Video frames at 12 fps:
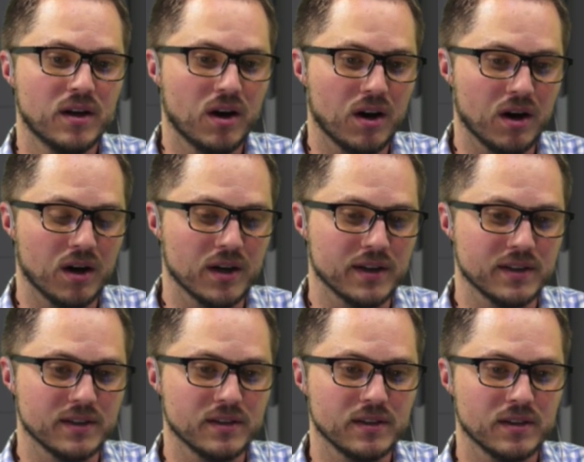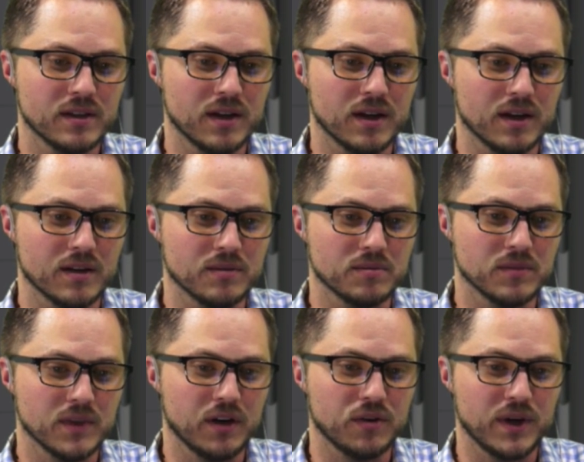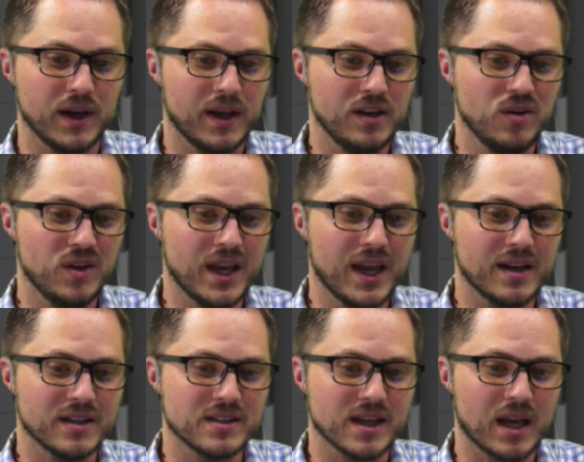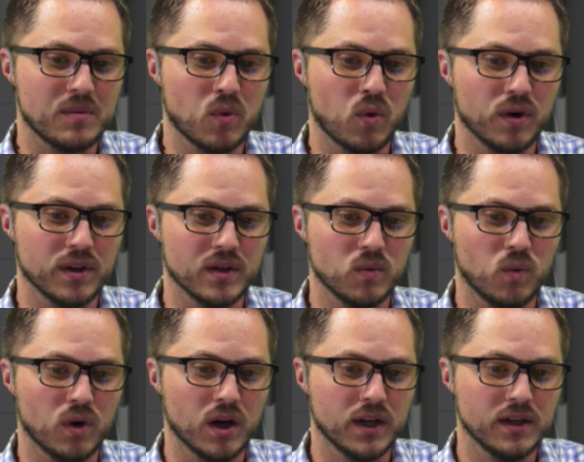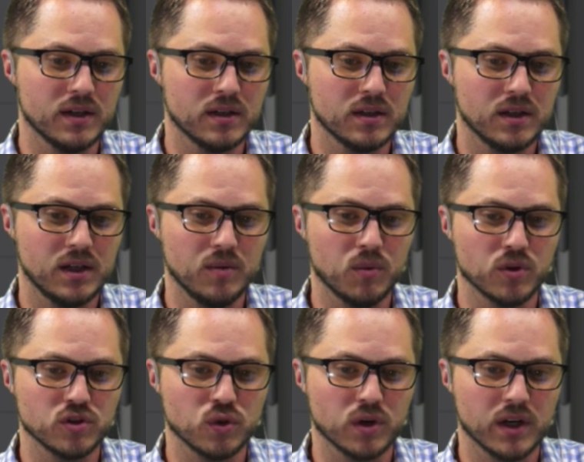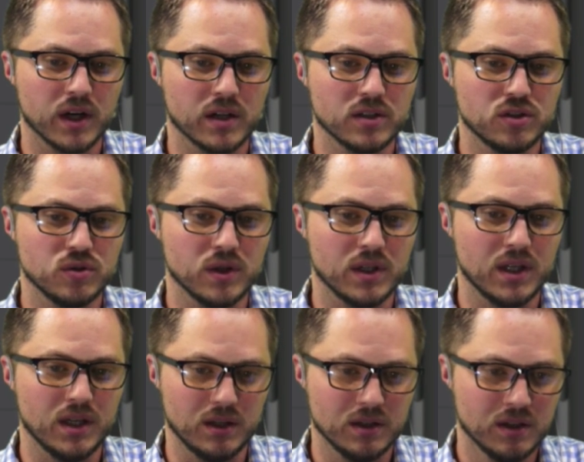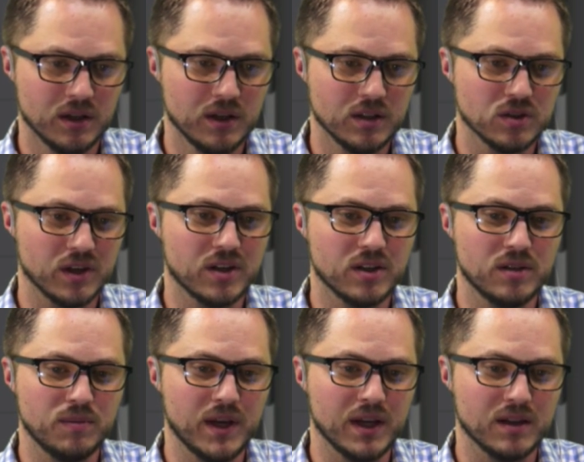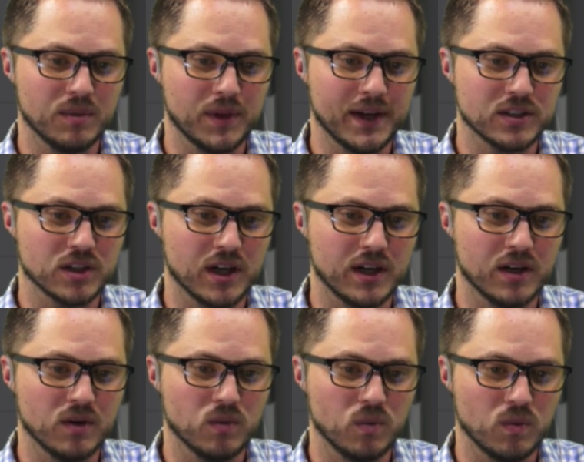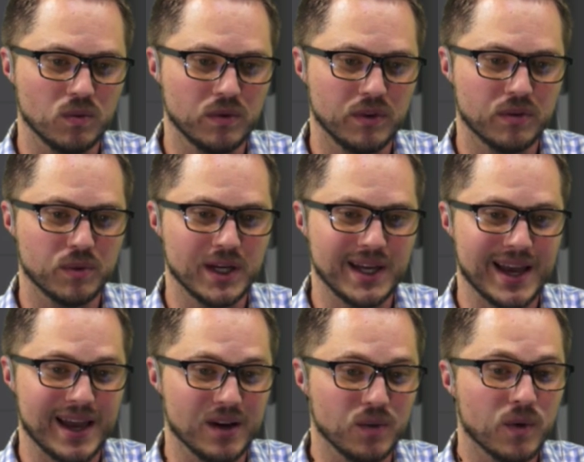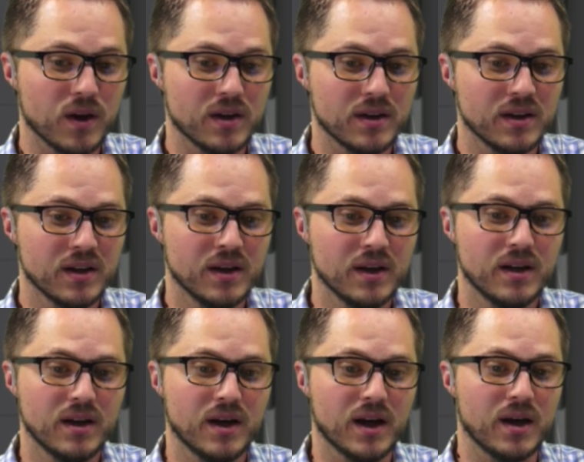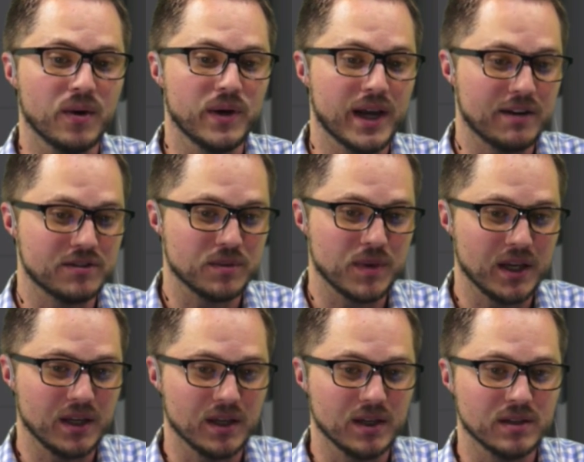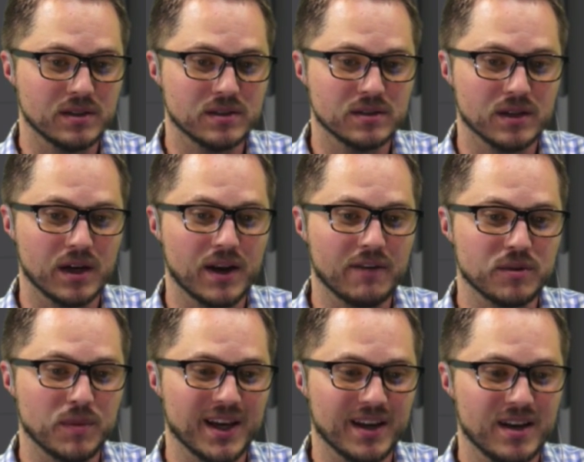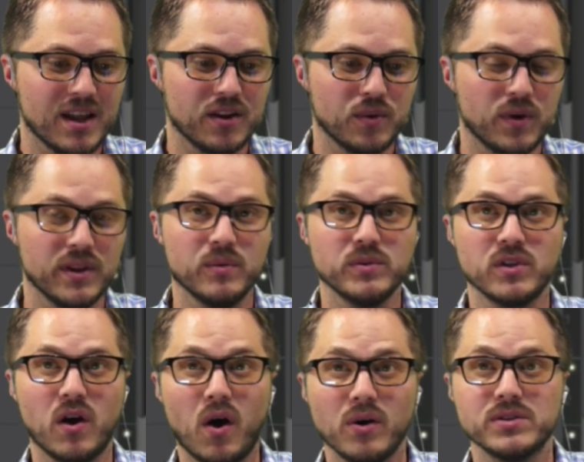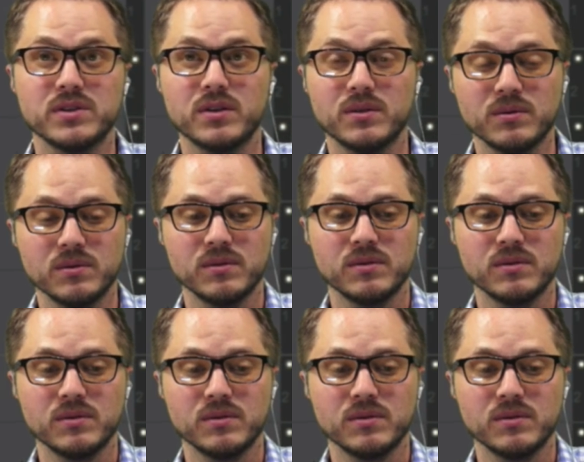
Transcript: on layer 3. And you can't assign more than 1 keyboard shortcut to a key. So I couldn't make the blank shot here 3 and 1. I'd have to make another one that was also,